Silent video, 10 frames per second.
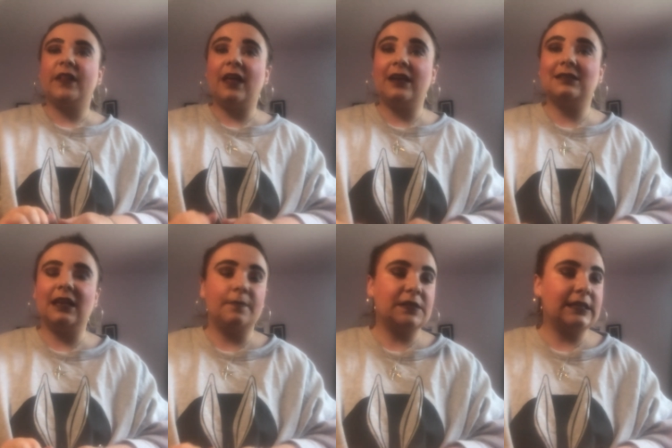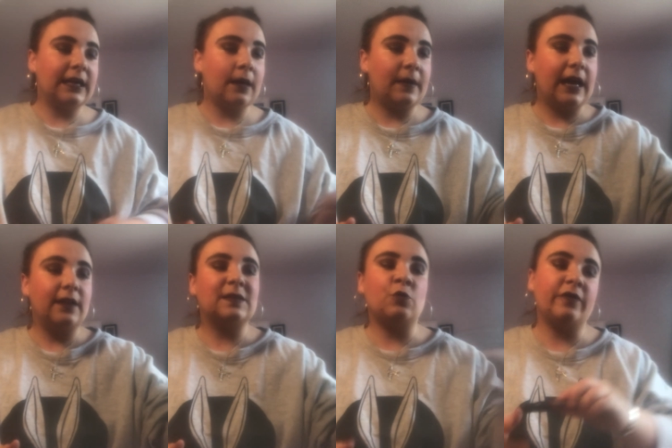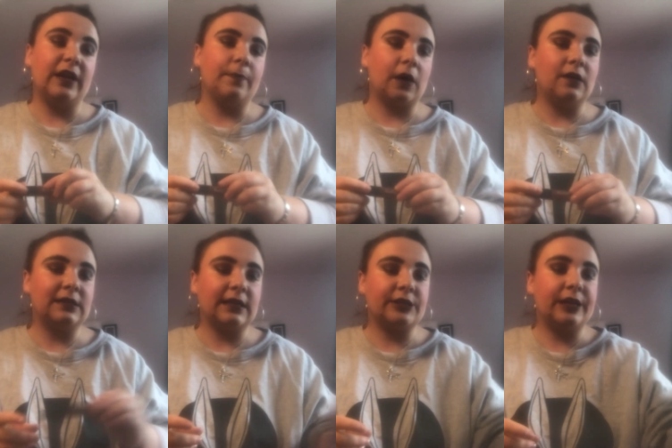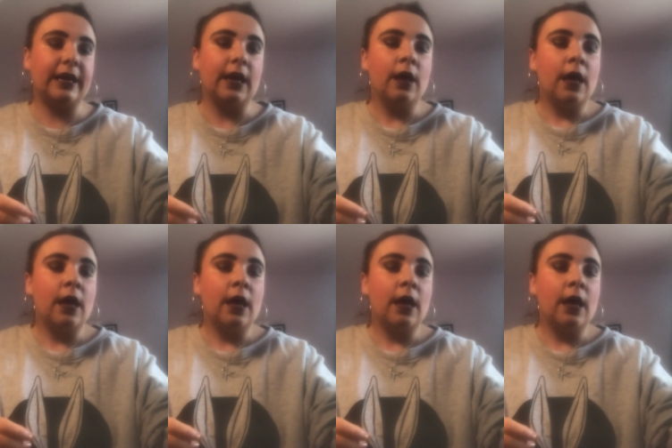That is the lipstick applied. It's more of a lip gloss, actually.